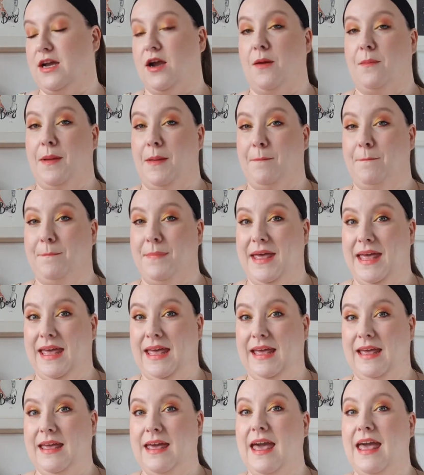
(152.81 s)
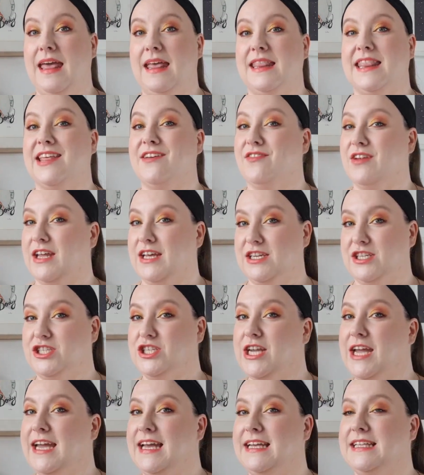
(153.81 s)
are a bit big, they have a lot of
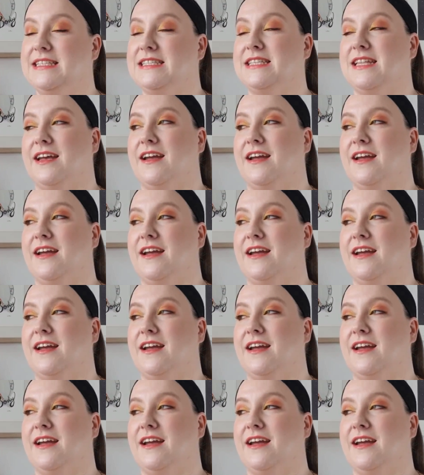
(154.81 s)
shades.